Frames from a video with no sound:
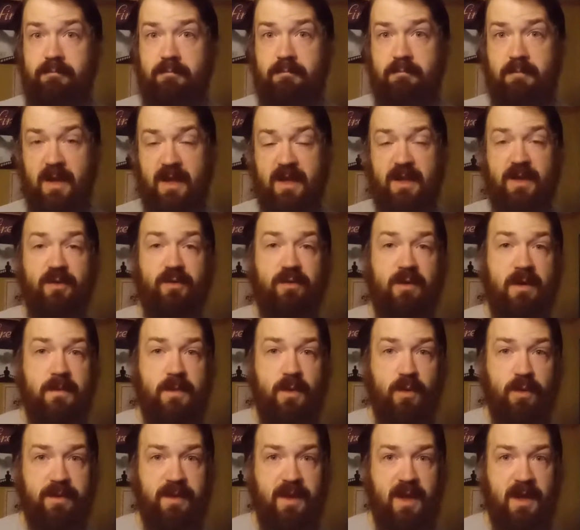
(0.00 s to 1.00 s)
make an
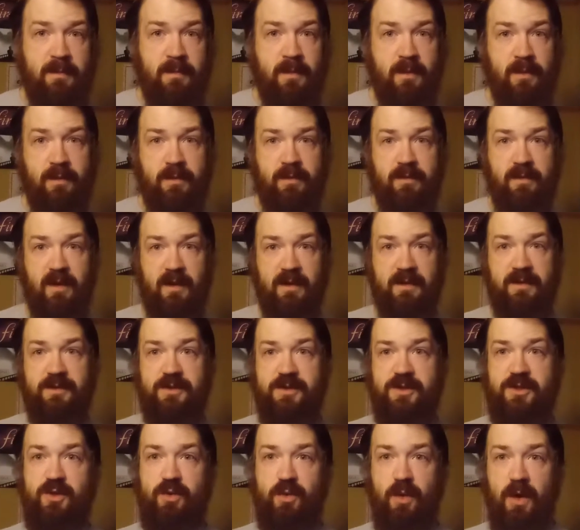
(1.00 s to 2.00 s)
agreement with them
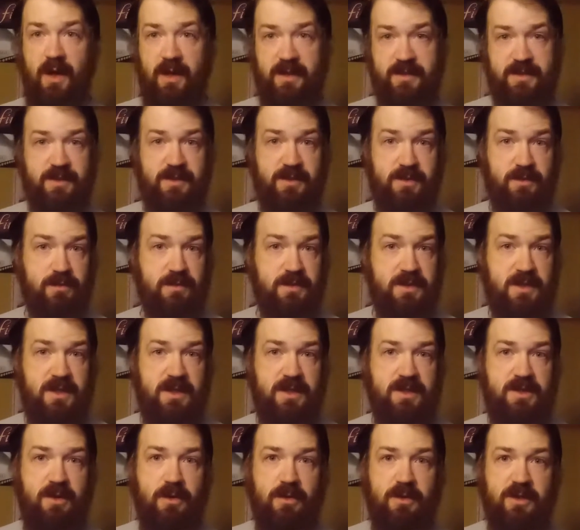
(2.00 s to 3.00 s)
to do
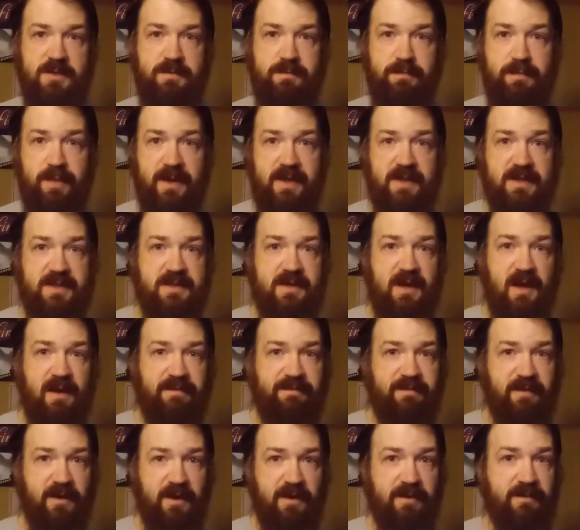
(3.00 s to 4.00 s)
T-shirts based
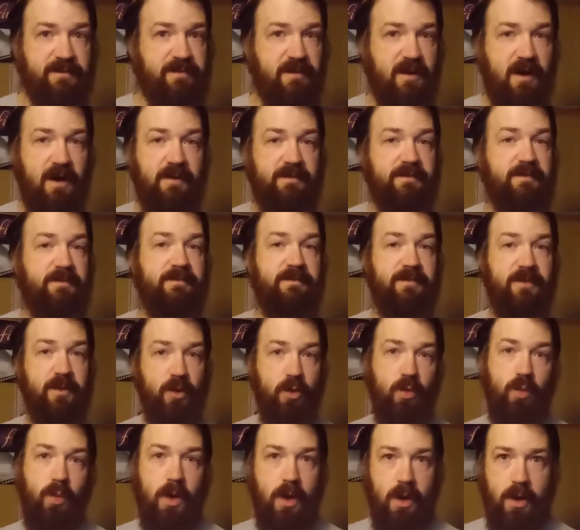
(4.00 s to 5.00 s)
off of
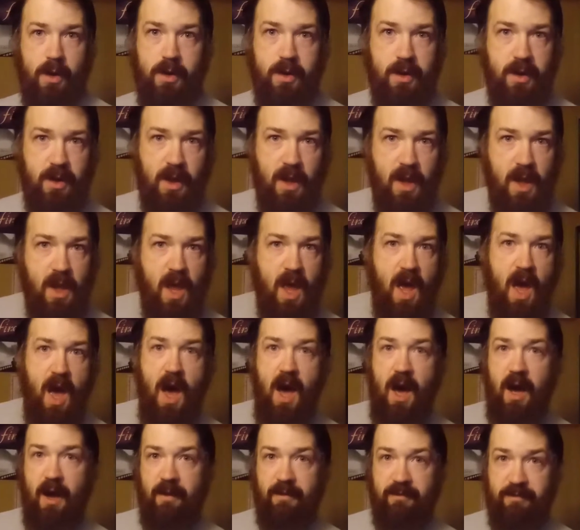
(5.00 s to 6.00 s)
their work.
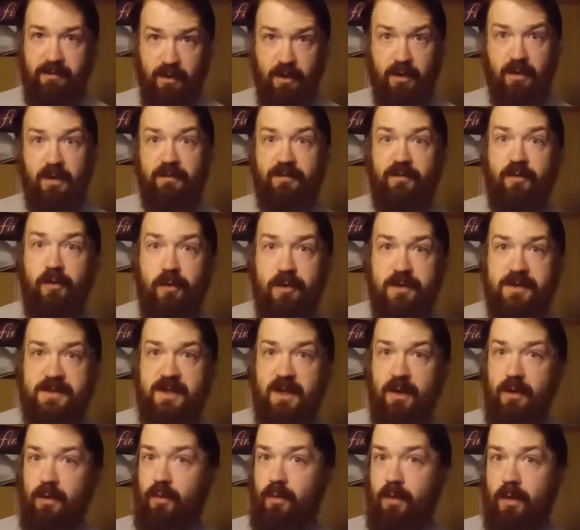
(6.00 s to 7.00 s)
They'll of course
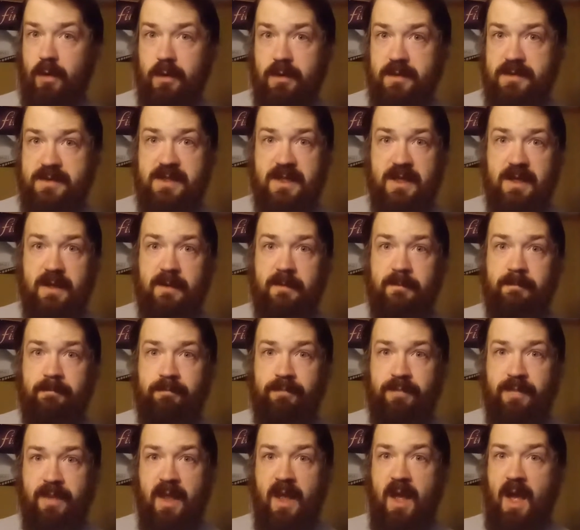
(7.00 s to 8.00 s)
get a royalty.
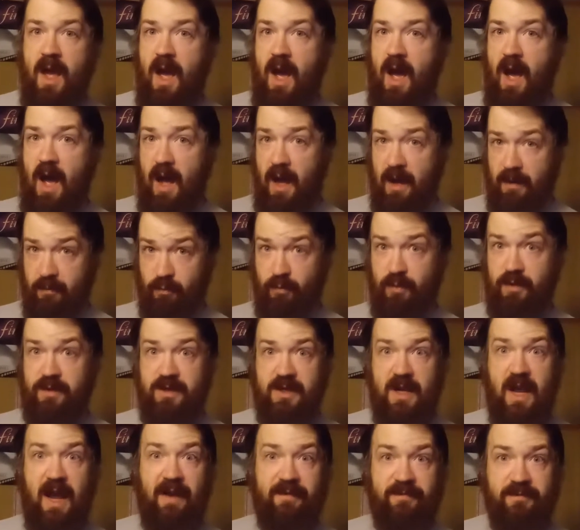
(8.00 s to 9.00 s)

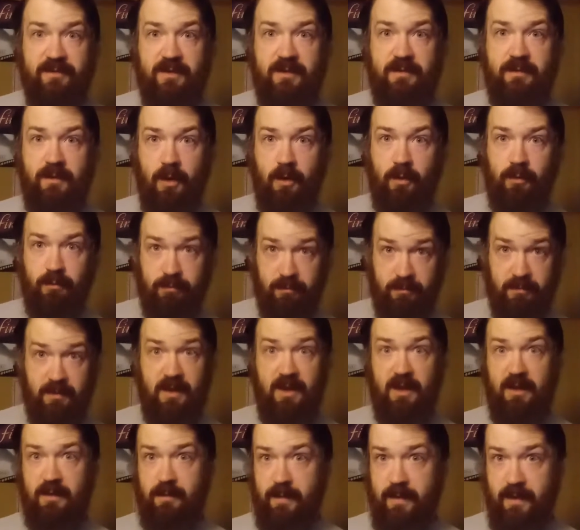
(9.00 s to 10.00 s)
After
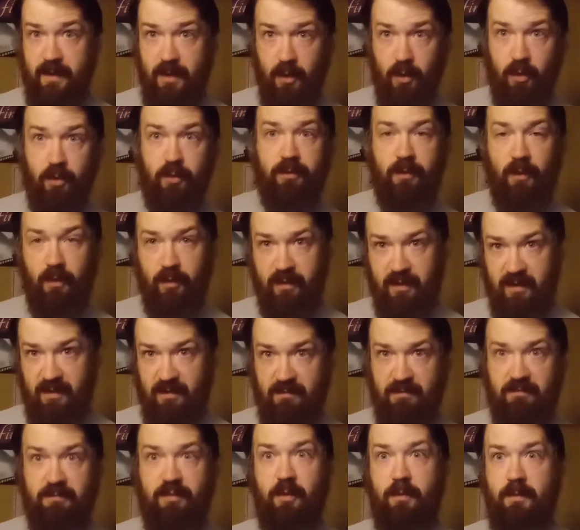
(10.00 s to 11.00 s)
it'll be the whole
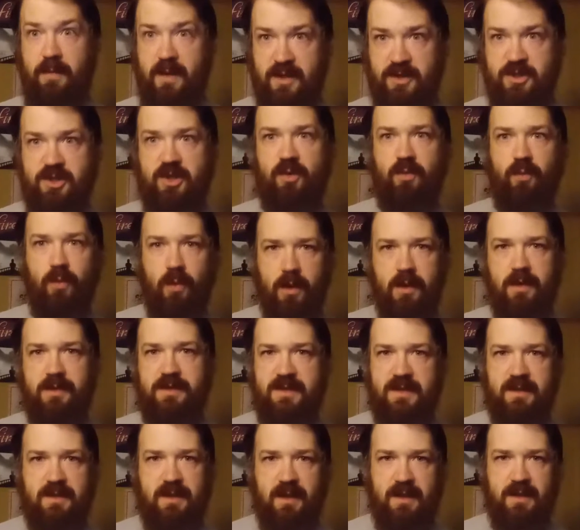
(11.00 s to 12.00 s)
permission
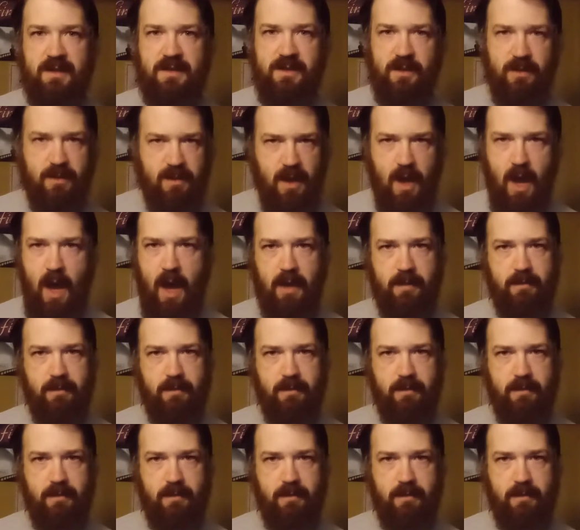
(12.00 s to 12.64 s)
royalty thing. So yeah,